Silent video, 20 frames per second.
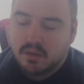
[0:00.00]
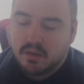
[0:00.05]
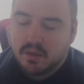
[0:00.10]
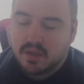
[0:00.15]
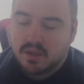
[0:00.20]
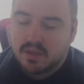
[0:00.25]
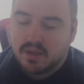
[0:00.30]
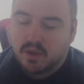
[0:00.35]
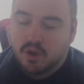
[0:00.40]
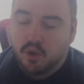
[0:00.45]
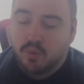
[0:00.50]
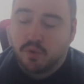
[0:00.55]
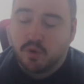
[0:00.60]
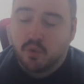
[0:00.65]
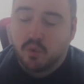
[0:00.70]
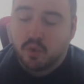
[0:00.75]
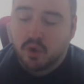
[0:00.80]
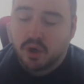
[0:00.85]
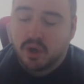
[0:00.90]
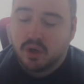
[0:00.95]
It's an
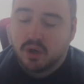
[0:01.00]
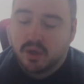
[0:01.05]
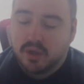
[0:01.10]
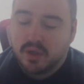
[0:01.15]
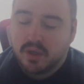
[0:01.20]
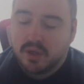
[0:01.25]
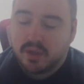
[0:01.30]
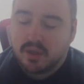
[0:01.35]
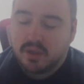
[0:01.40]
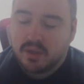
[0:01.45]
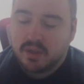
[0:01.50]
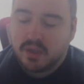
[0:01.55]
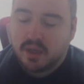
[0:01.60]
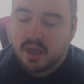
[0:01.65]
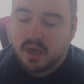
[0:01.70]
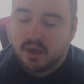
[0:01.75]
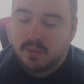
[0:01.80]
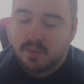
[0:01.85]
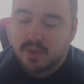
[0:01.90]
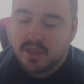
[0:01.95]
open world
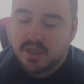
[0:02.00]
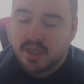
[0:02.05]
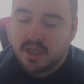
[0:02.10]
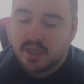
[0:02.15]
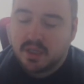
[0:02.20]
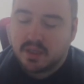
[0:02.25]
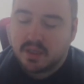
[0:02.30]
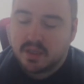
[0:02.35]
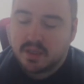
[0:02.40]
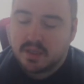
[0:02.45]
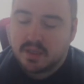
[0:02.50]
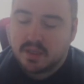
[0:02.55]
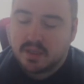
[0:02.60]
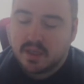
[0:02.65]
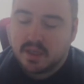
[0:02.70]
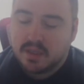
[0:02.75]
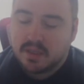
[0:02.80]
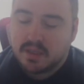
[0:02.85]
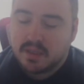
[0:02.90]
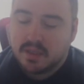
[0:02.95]
RPG, it
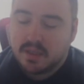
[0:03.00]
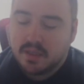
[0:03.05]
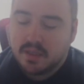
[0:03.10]
says.